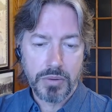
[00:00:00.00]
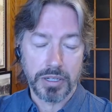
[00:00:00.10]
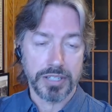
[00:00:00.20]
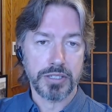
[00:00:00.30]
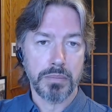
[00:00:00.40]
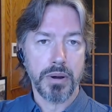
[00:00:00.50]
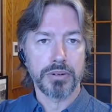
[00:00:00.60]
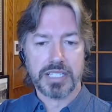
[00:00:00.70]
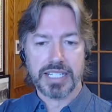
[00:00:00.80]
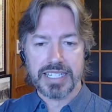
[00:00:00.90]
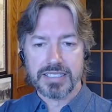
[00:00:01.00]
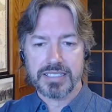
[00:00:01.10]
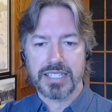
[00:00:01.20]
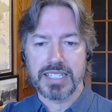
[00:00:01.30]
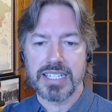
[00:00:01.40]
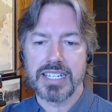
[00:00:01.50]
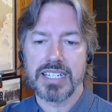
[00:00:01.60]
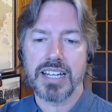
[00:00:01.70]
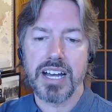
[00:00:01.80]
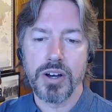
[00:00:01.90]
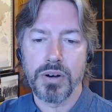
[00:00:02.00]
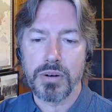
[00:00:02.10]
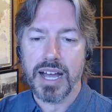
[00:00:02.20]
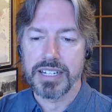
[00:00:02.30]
We'll also post links to the Ian O.